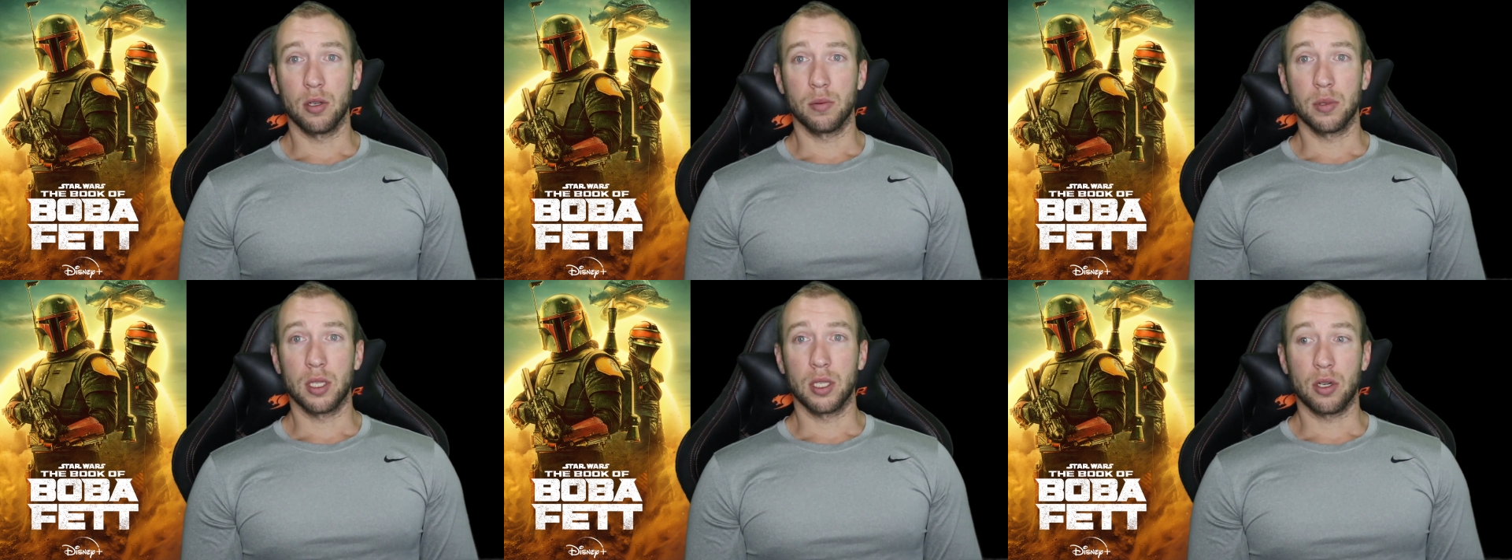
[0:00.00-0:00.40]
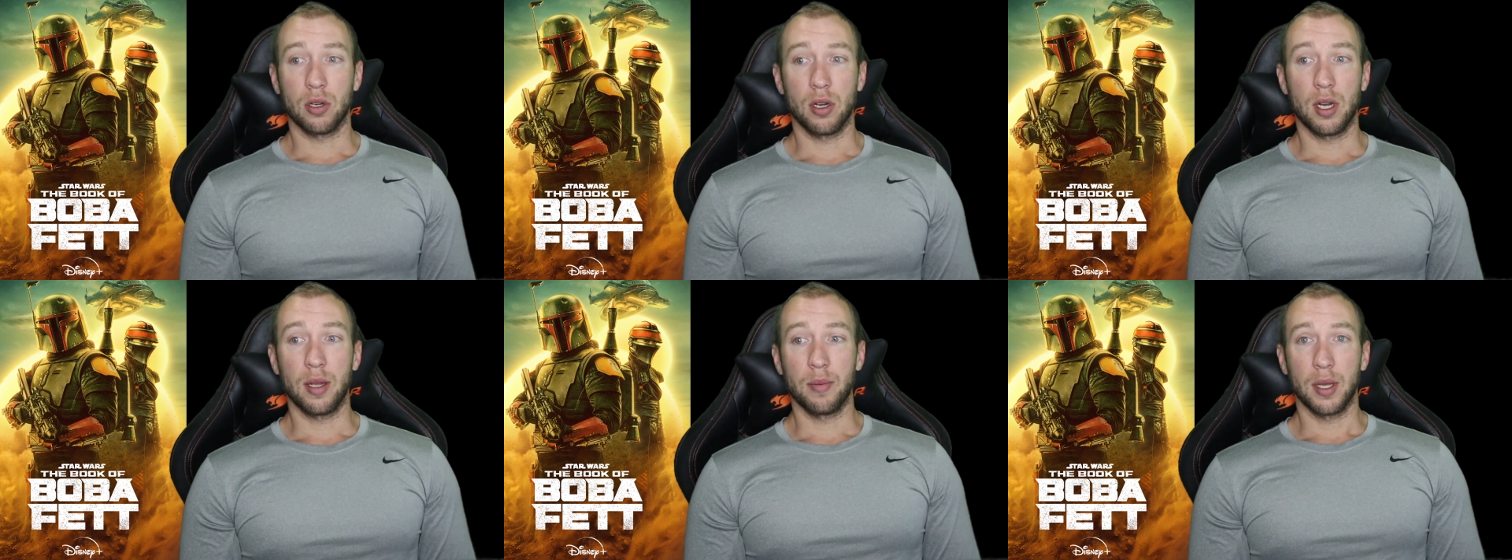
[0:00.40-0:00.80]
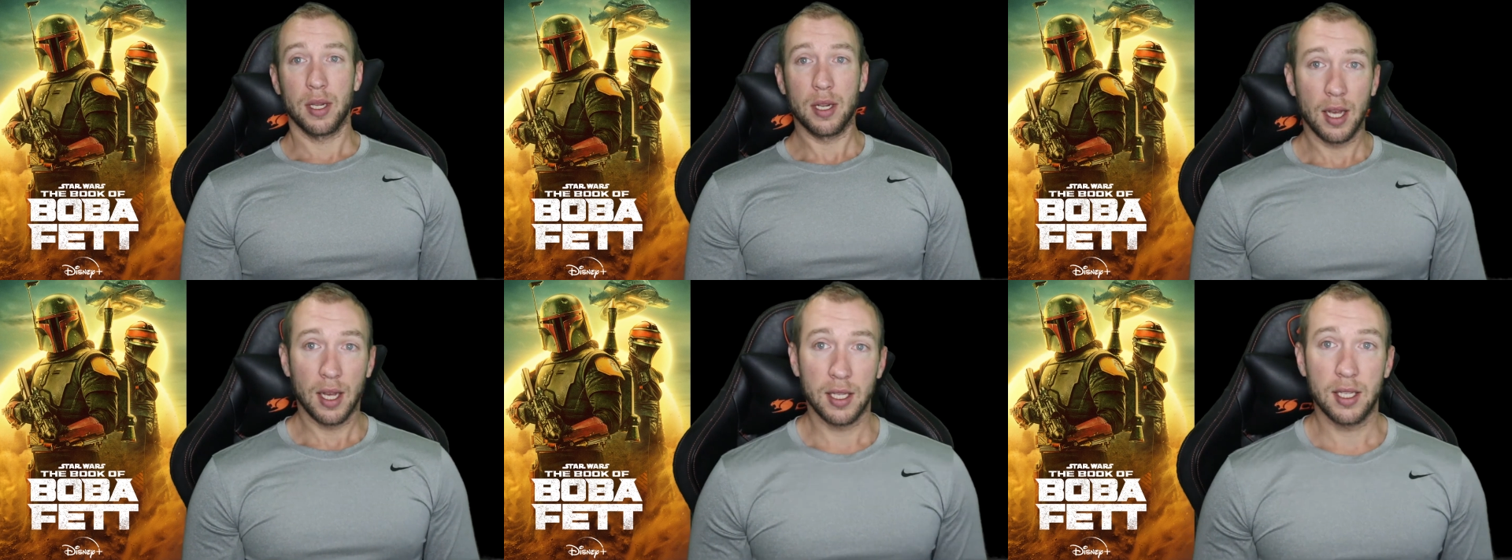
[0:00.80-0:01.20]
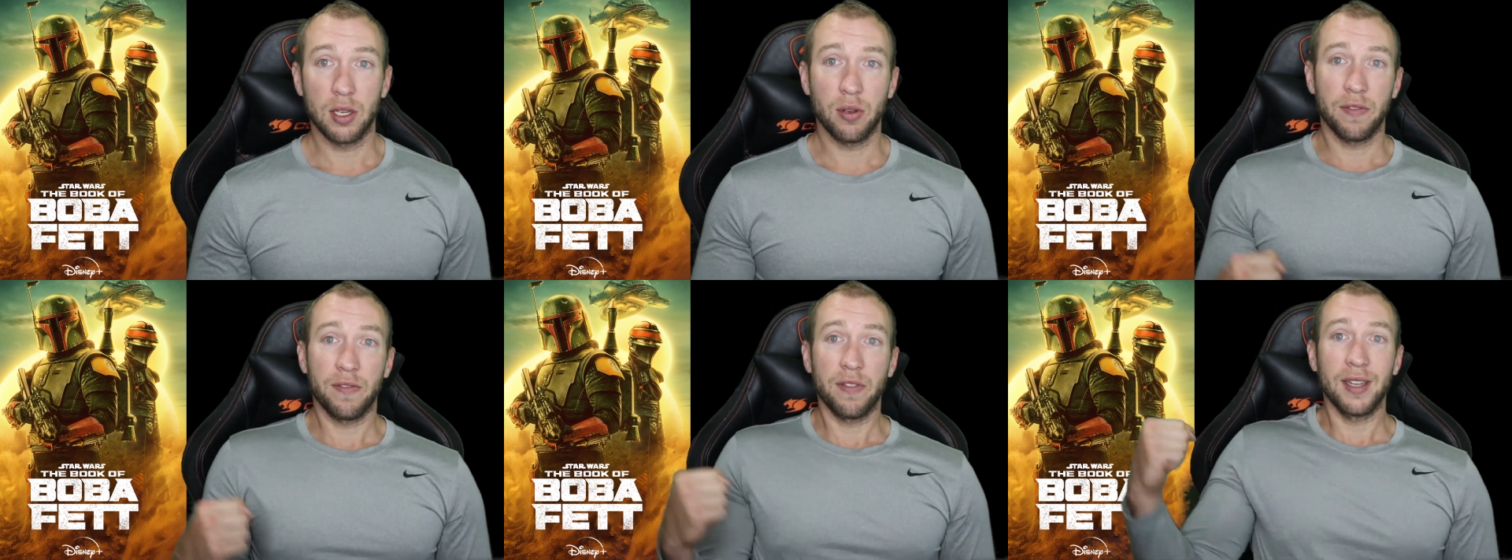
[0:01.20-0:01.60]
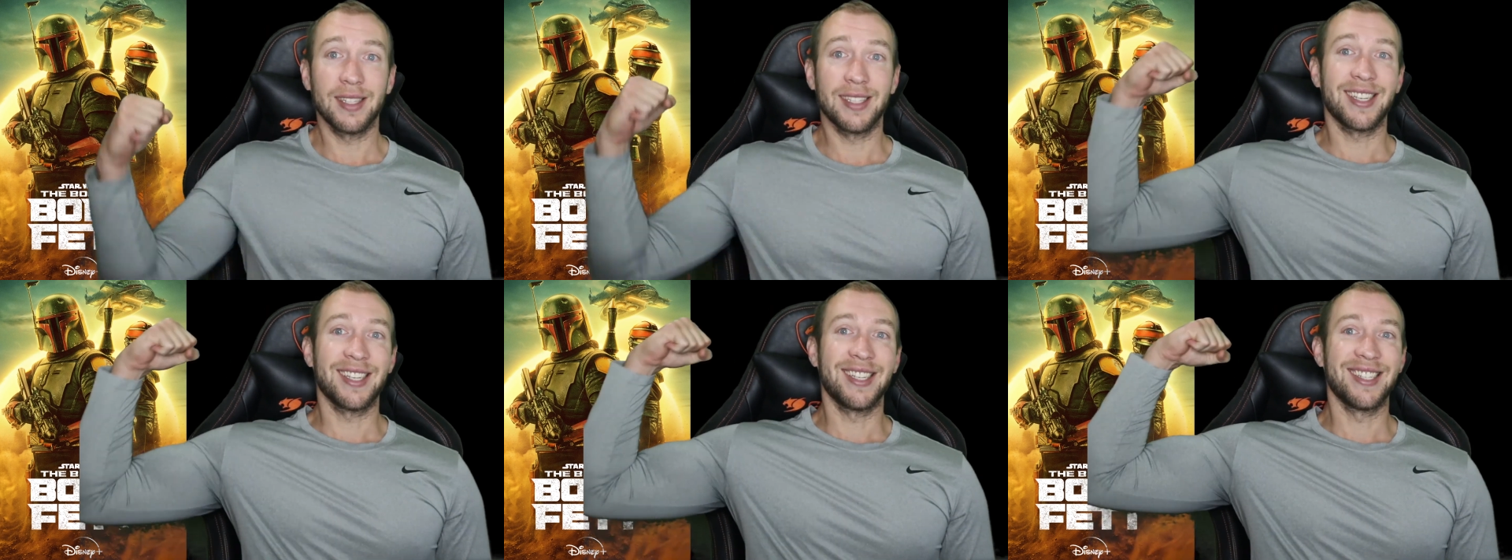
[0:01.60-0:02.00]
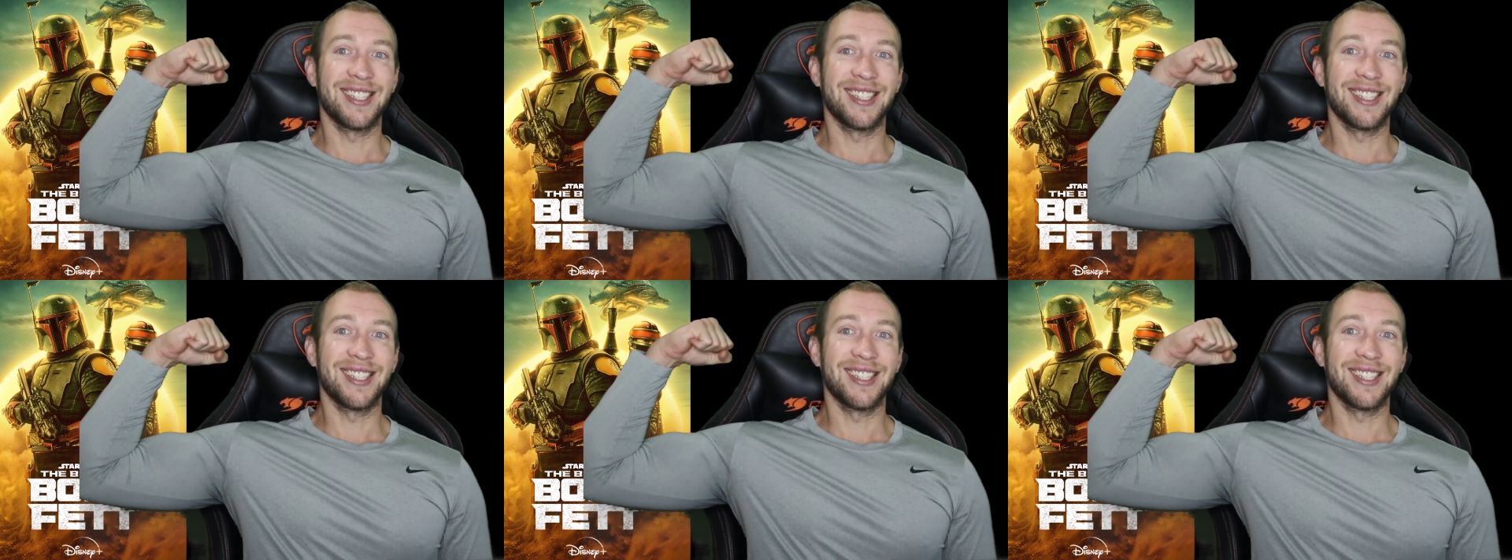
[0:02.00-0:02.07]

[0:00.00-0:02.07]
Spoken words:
comment, subscribe, and tell your friends.